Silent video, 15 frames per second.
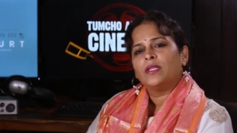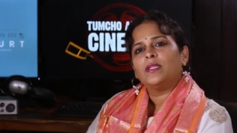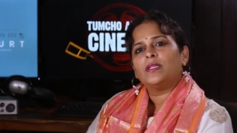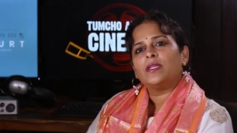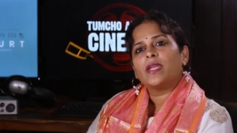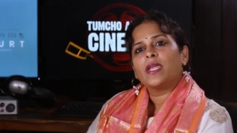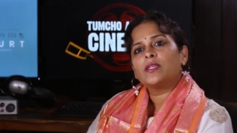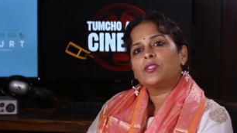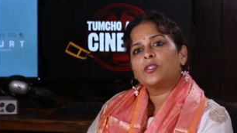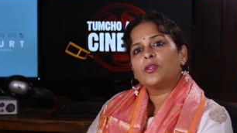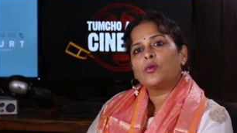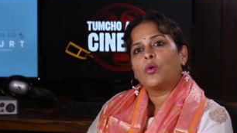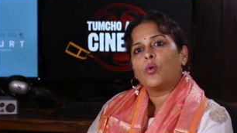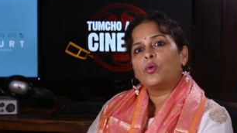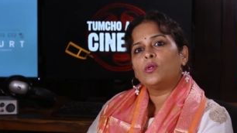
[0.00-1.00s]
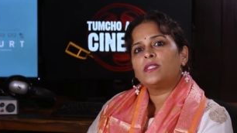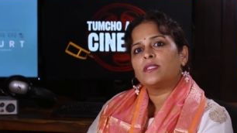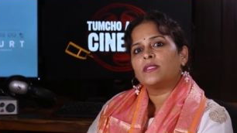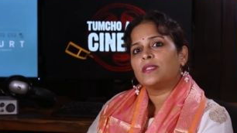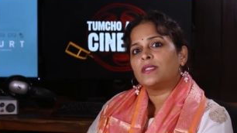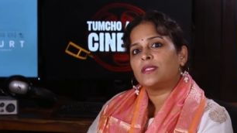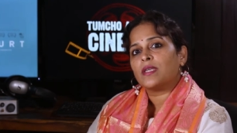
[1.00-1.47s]
the director holds
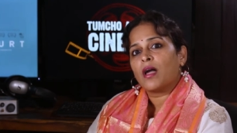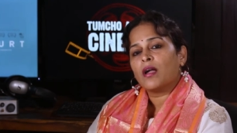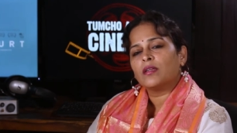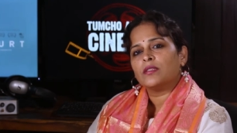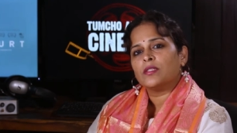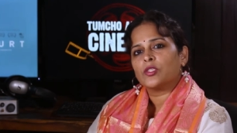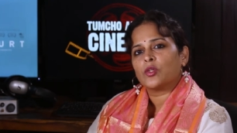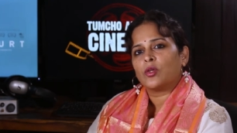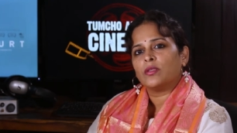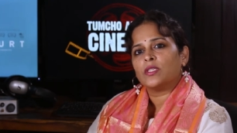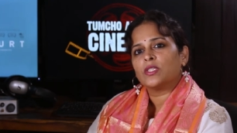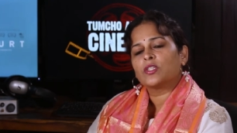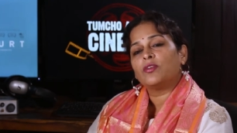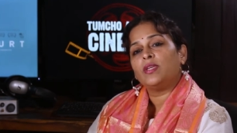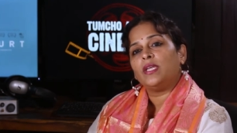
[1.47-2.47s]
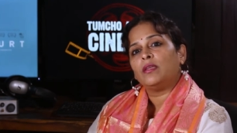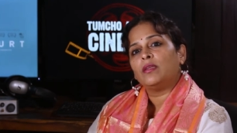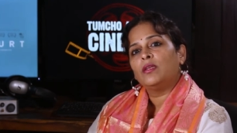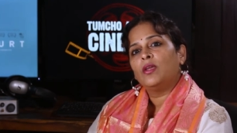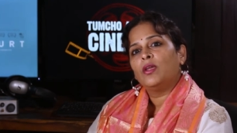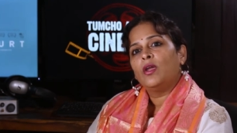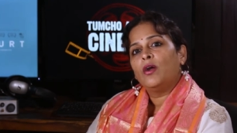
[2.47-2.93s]
this darkness on the screen
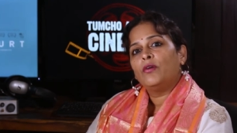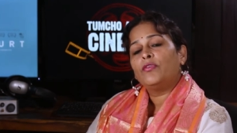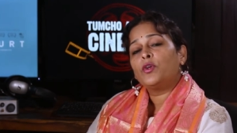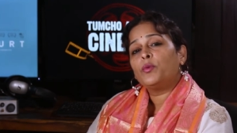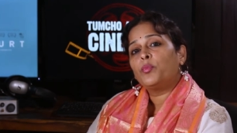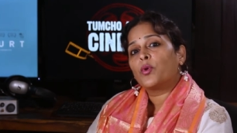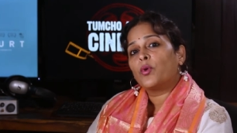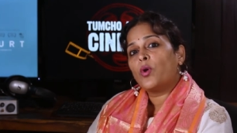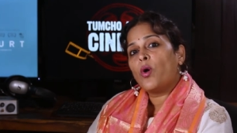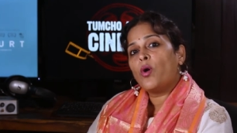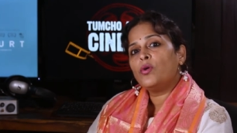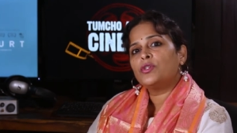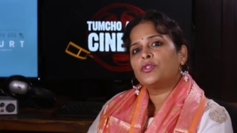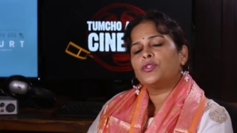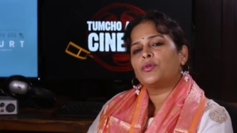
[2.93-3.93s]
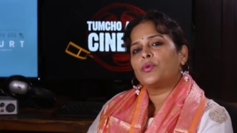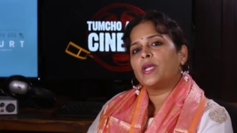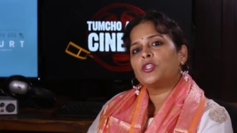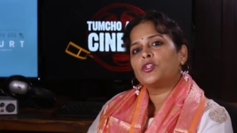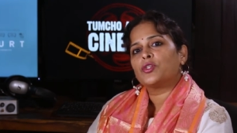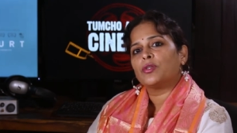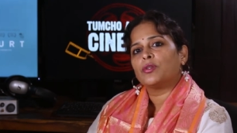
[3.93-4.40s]
for a prolonged
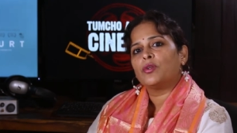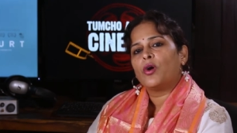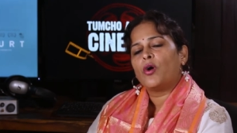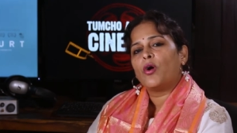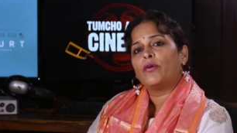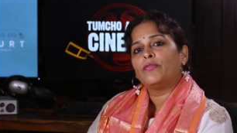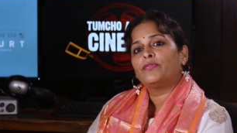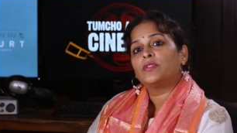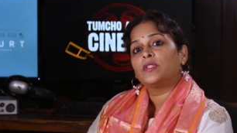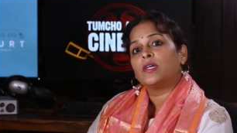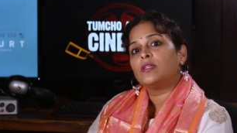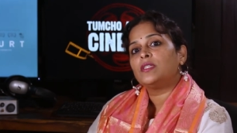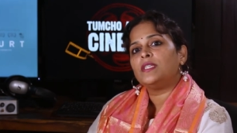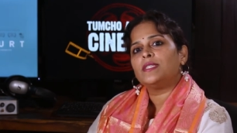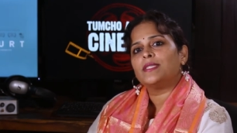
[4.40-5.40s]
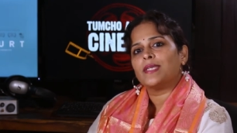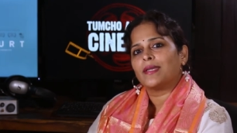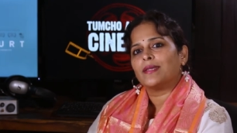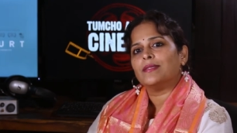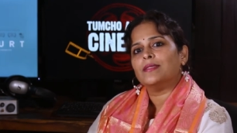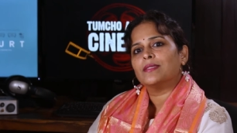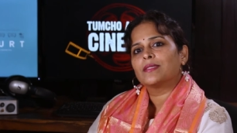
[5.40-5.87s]
duration of 30
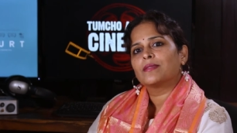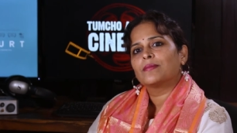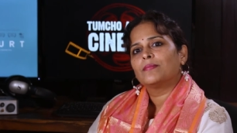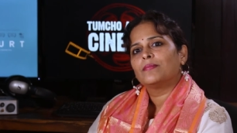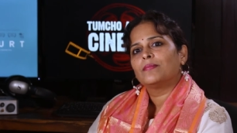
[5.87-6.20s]
seconds.